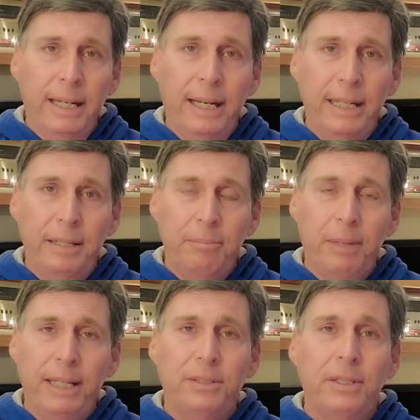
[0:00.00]
and it
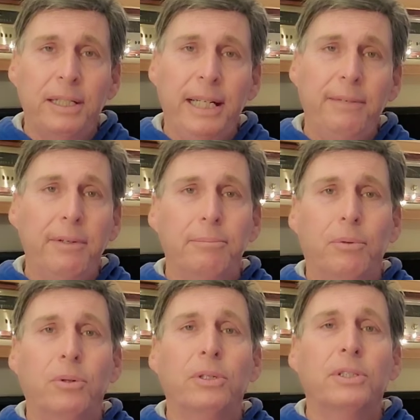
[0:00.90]
makes it even
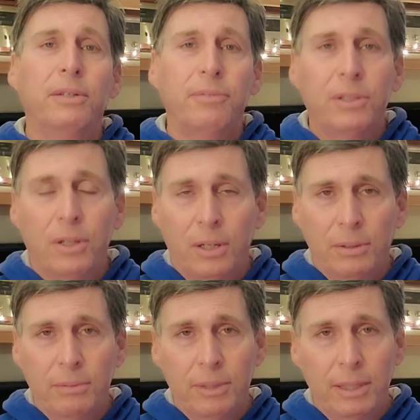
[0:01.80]
more
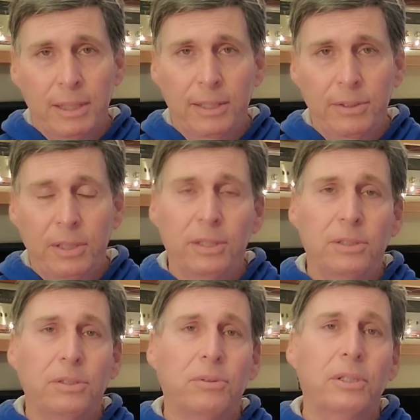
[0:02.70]
difficult, at least in
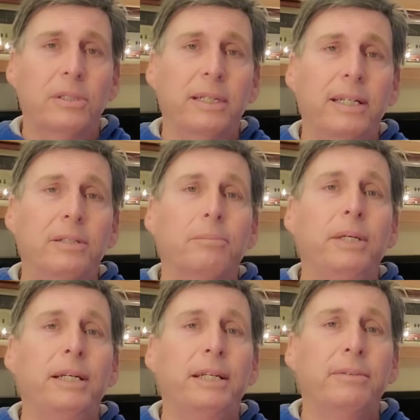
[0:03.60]
a short and
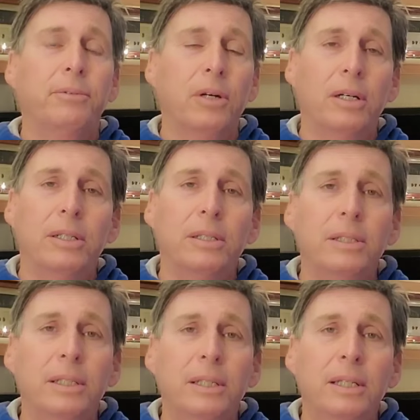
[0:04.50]
intermediate run,